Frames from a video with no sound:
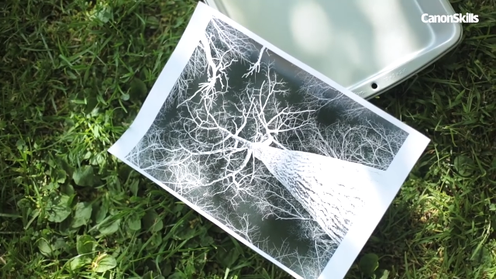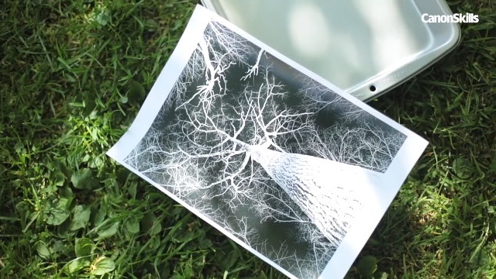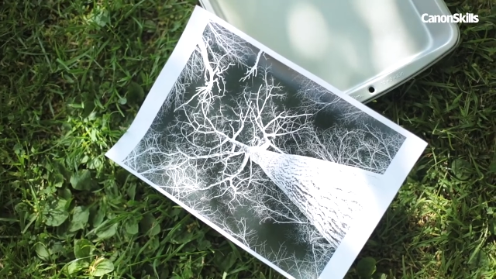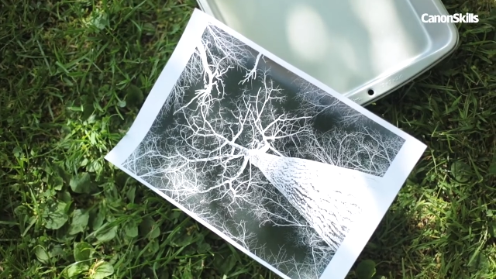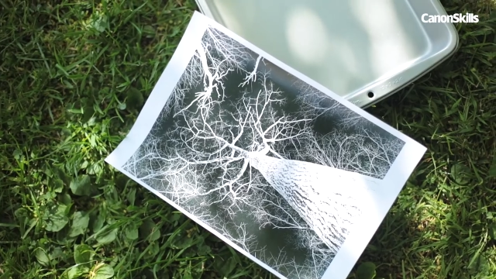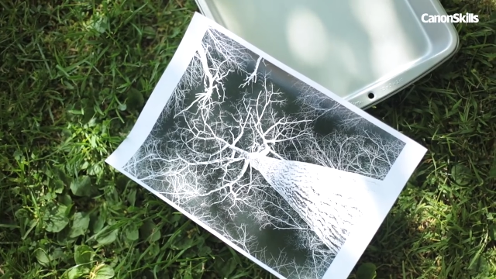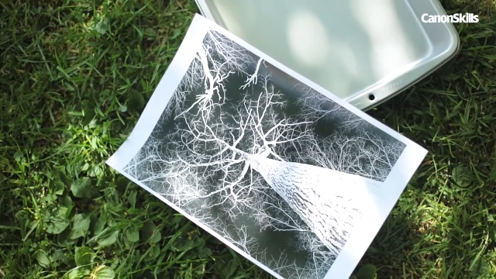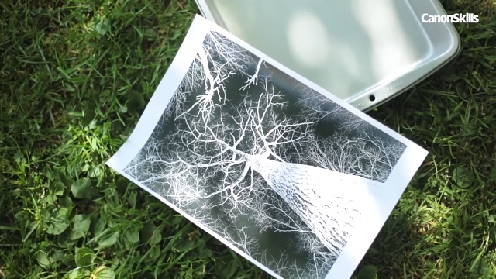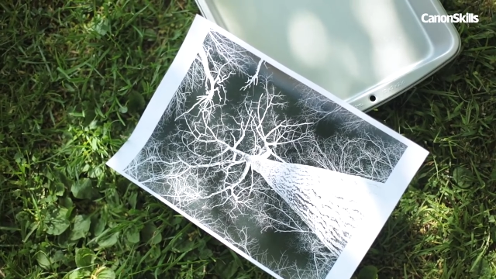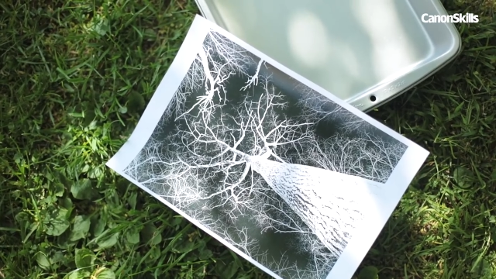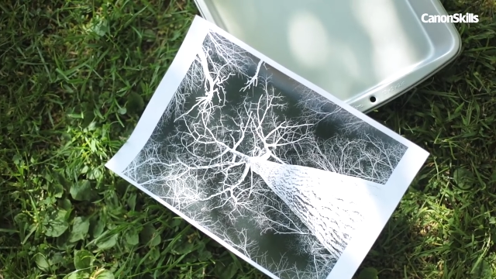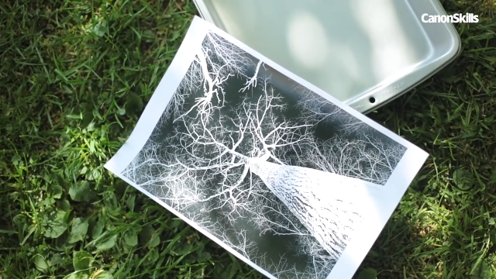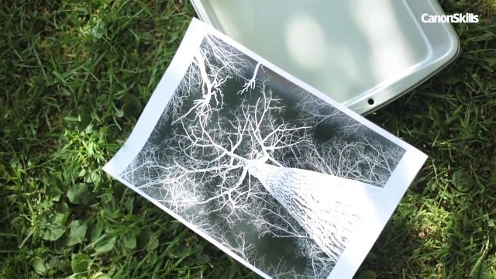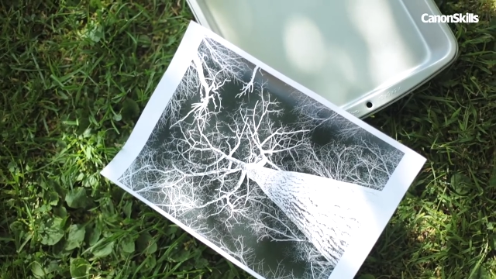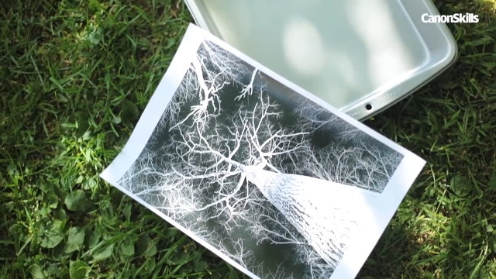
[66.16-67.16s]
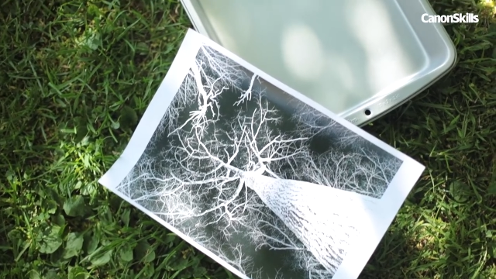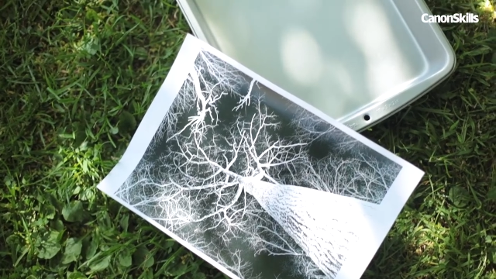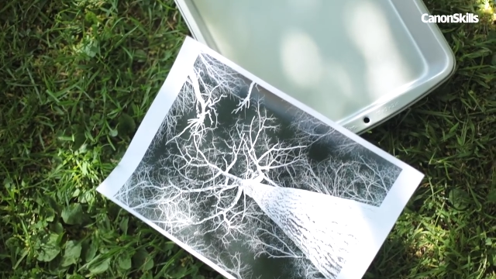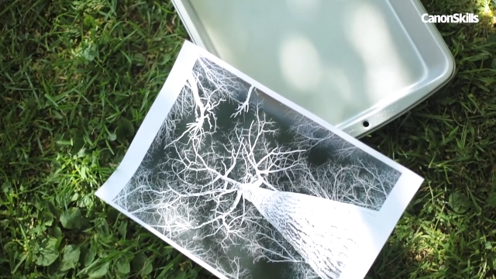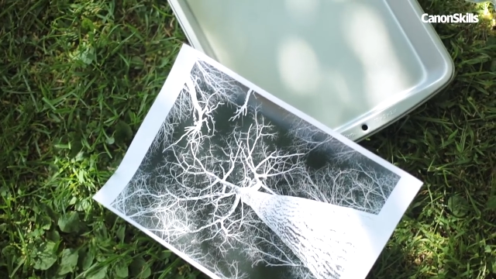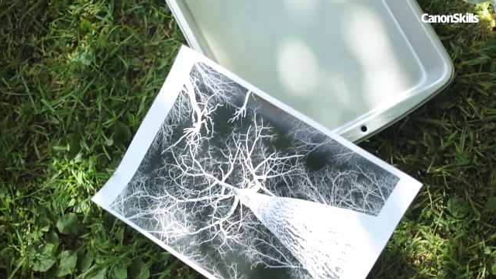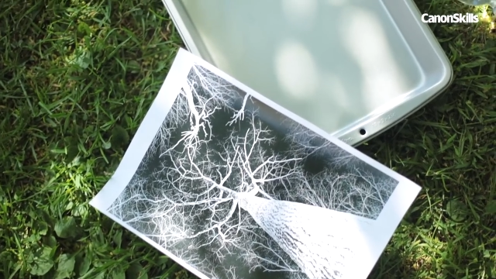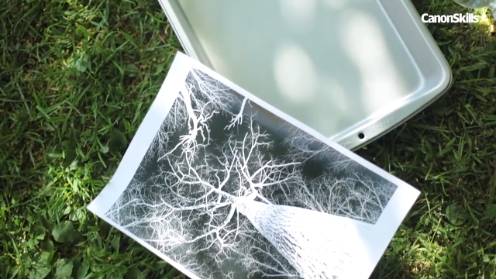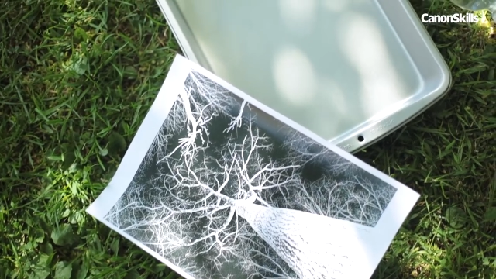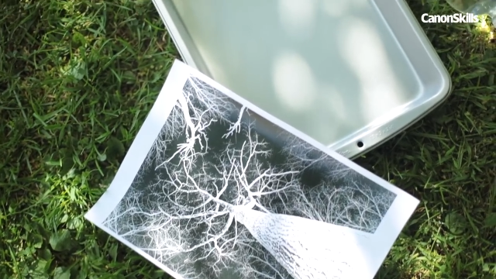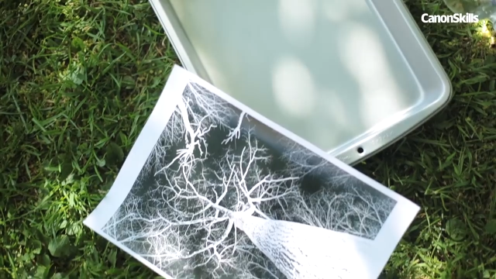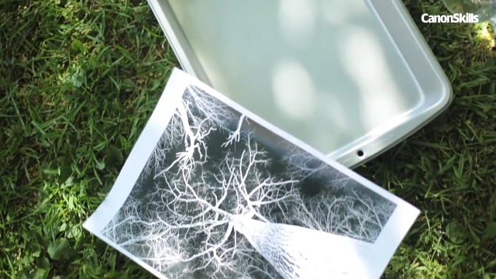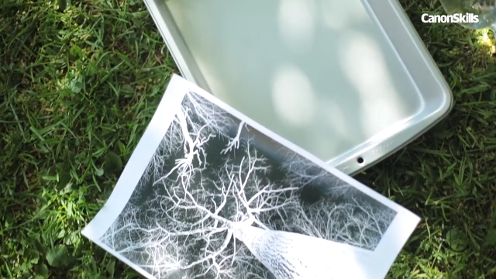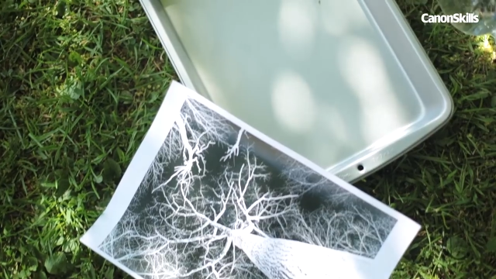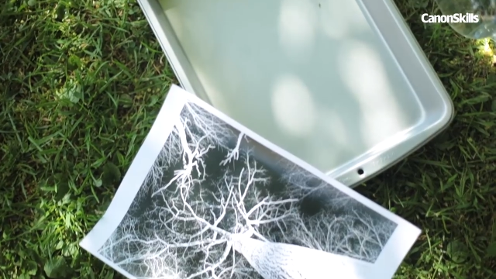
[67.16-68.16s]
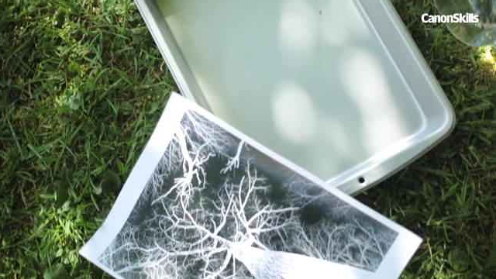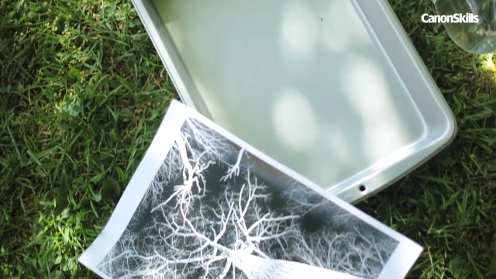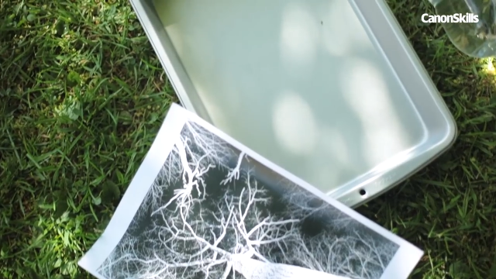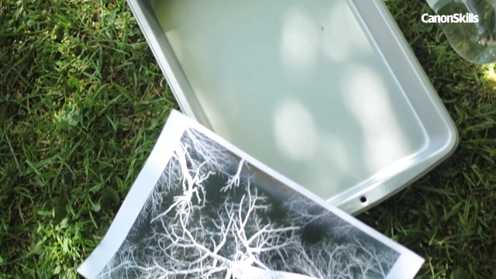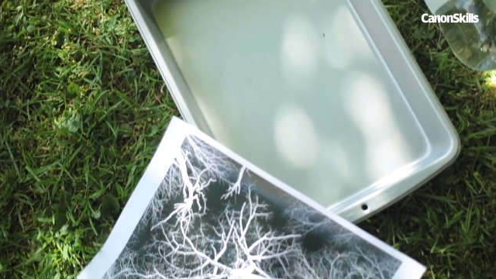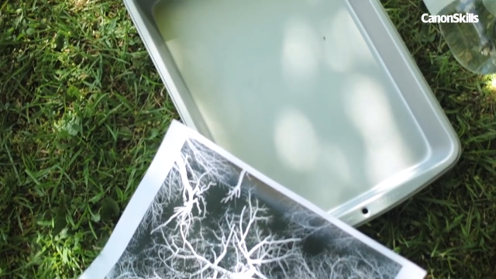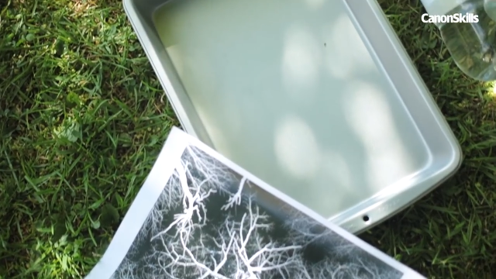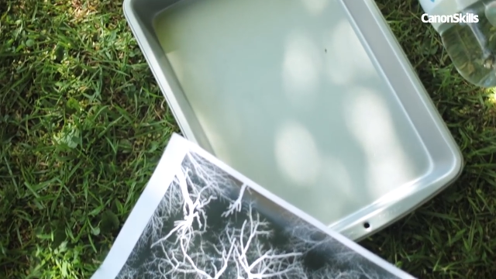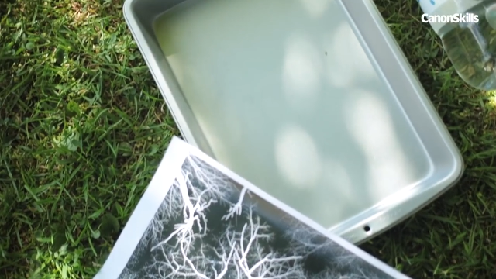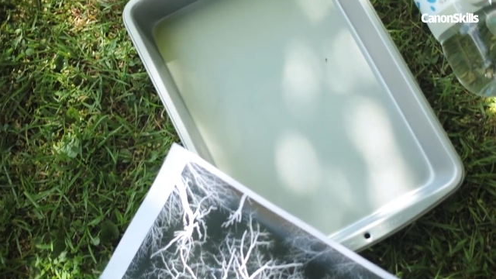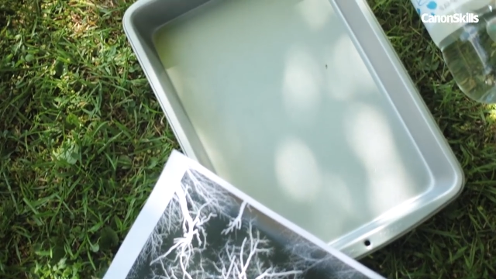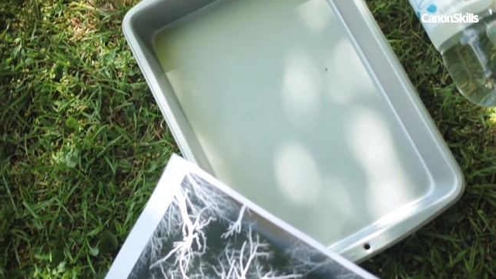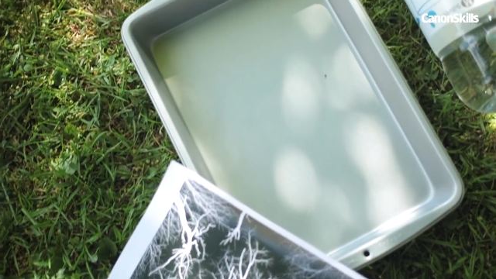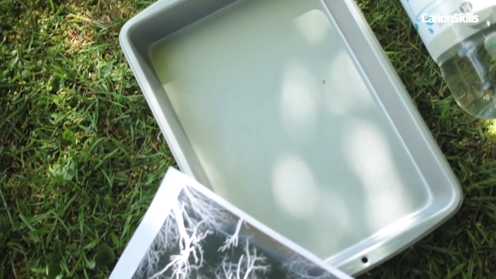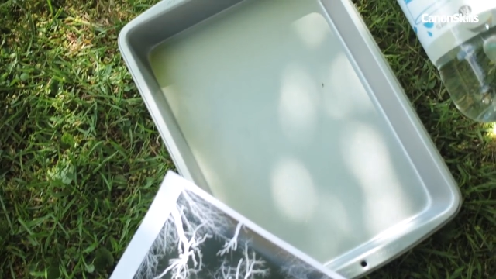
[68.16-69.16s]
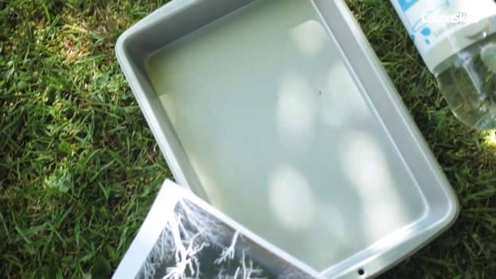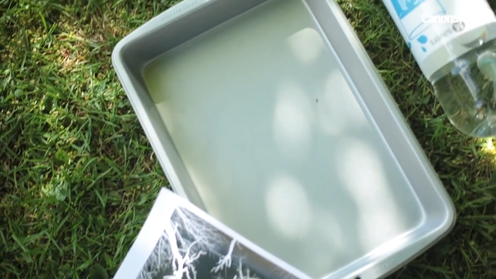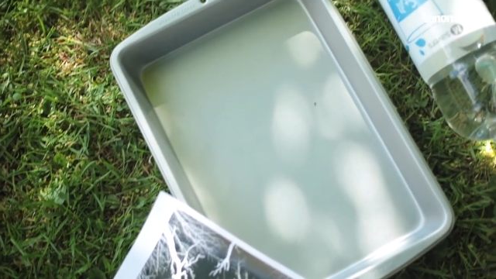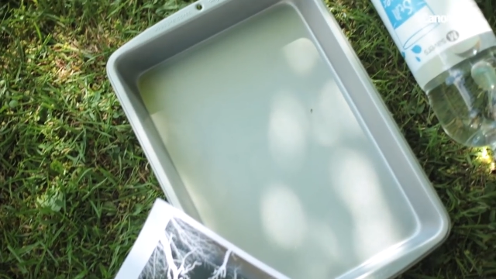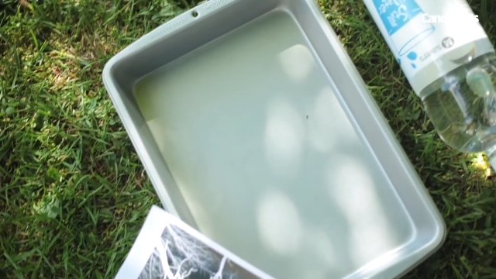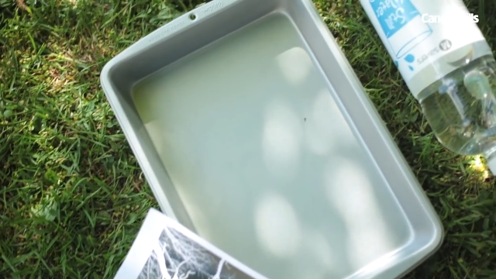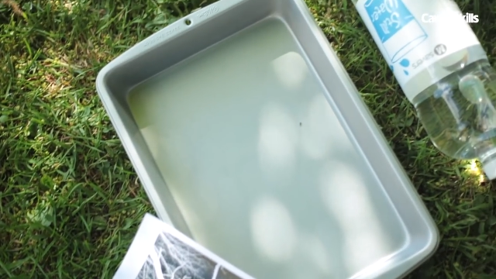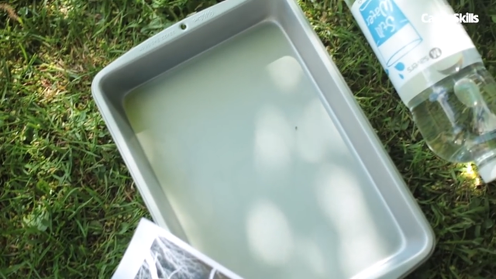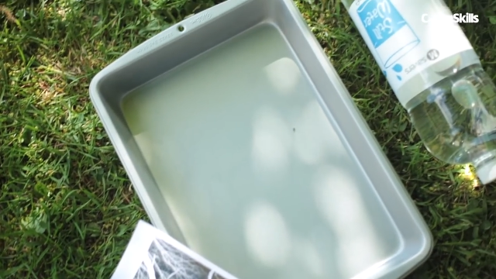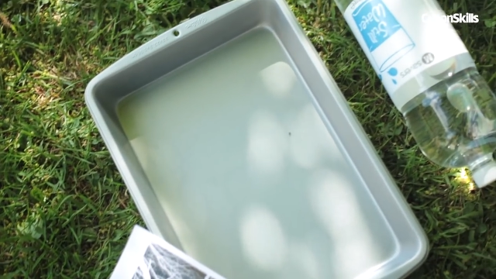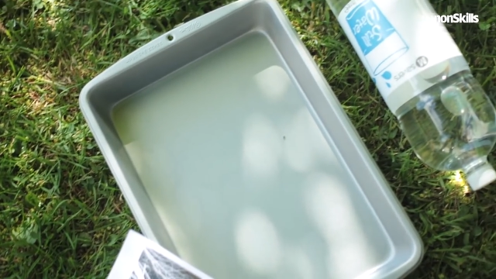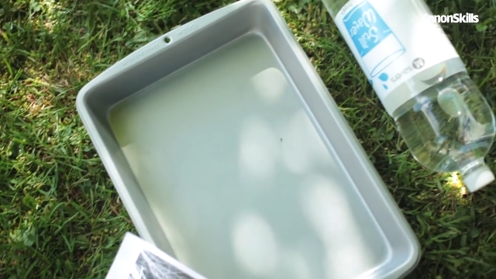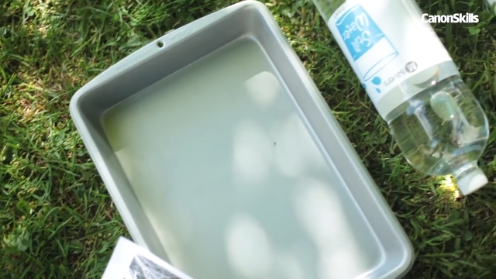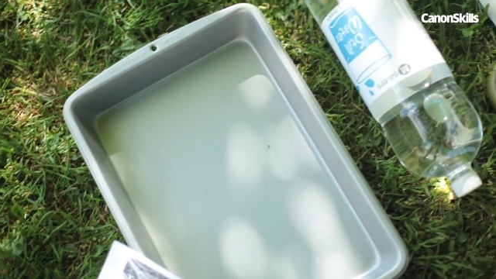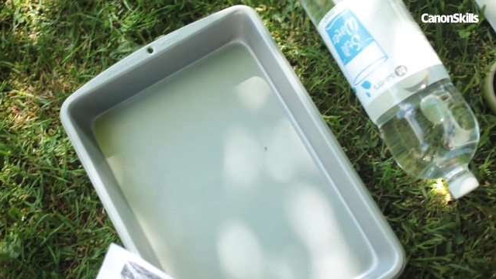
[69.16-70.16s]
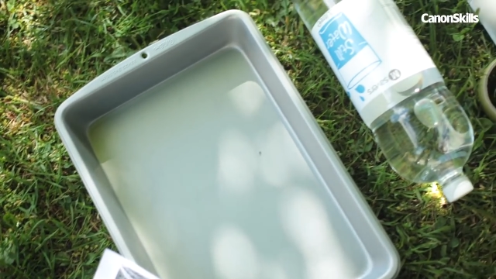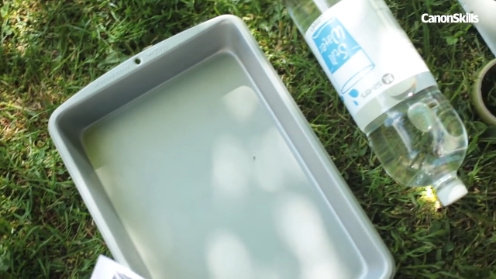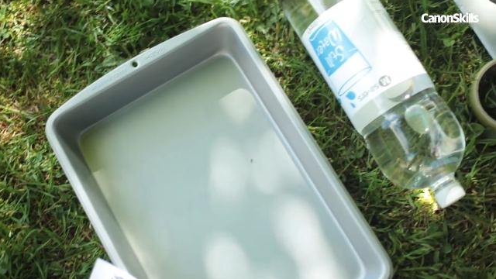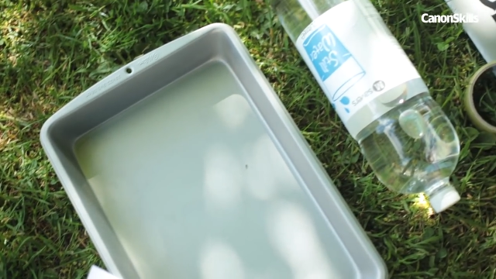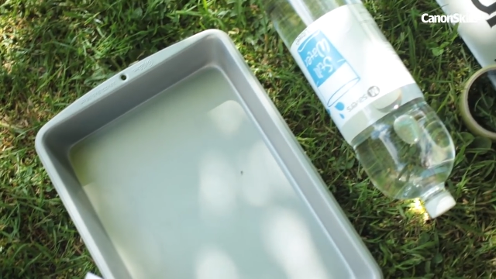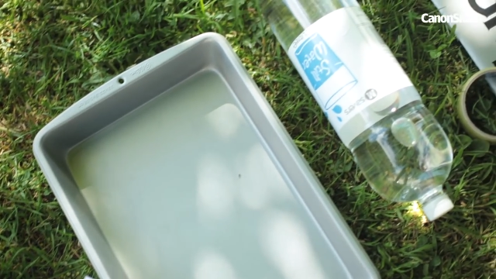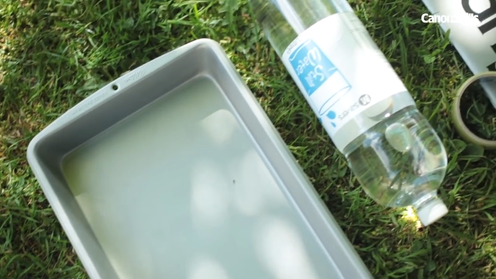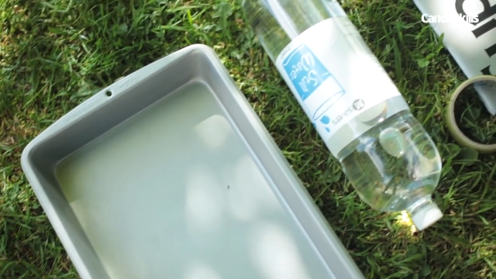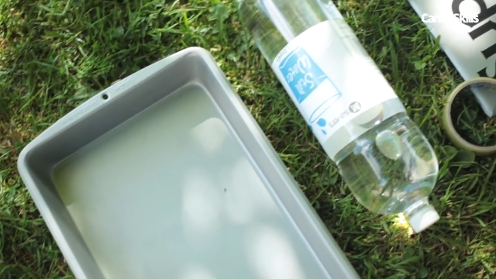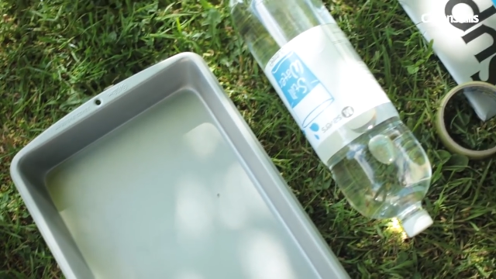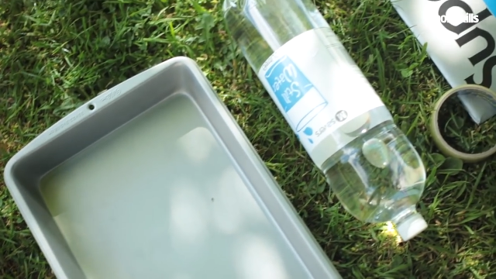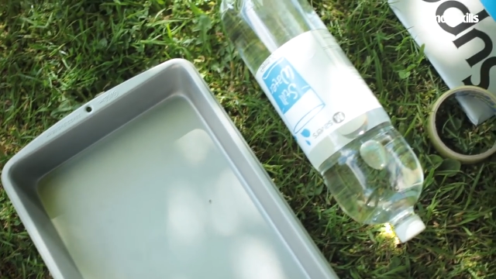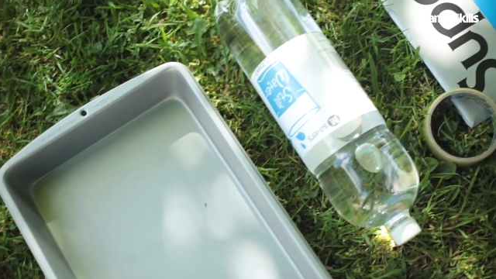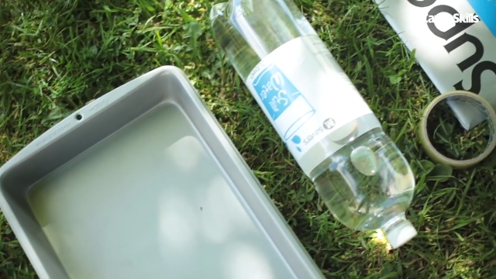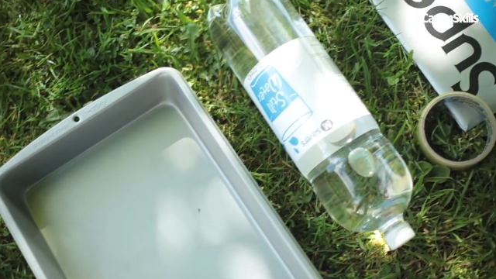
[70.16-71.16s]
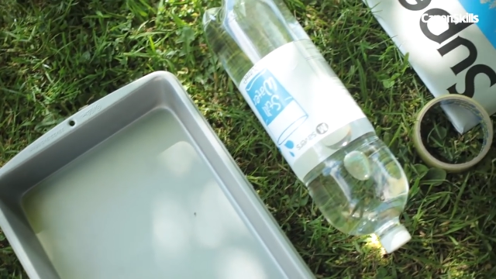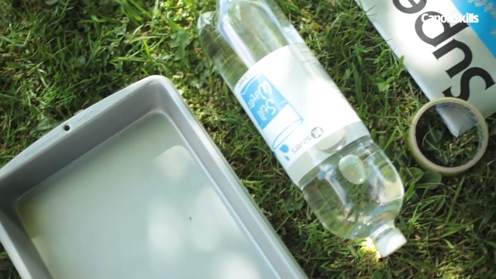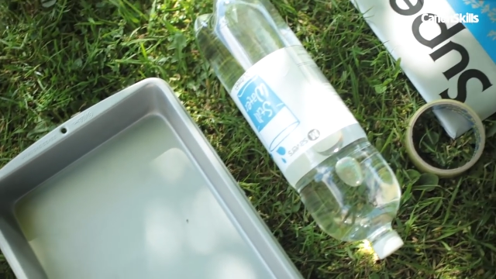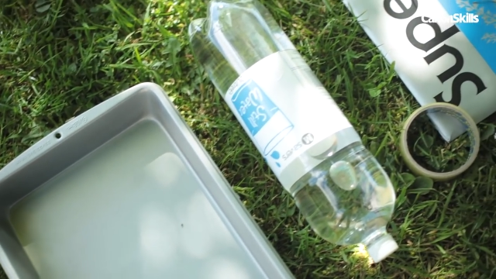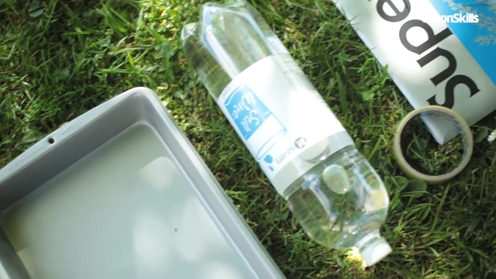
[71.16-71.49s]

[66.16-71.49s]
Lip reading: [unreadable: no face in view]